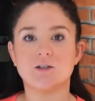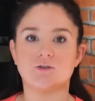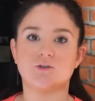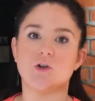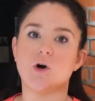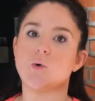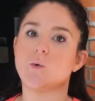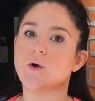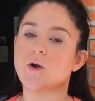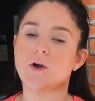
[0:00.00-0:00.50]

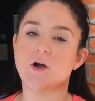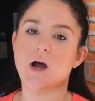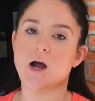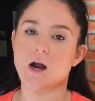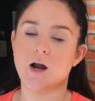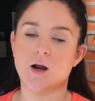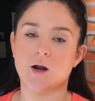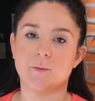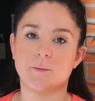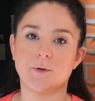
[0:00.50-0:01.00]
lower
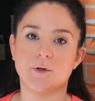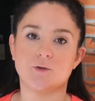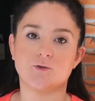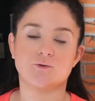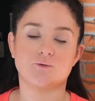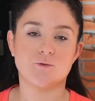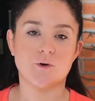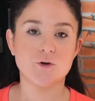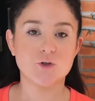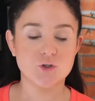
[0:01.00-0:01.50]
carb
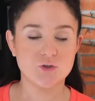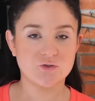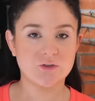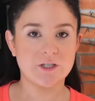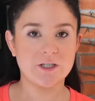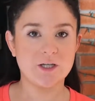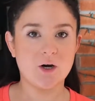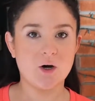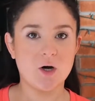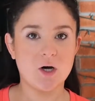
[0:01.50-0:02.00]

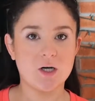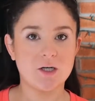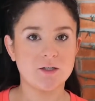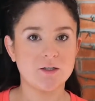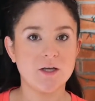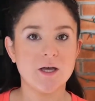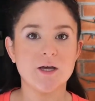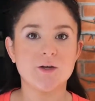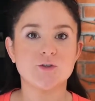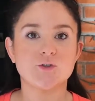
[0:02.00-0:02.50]
grocery haul.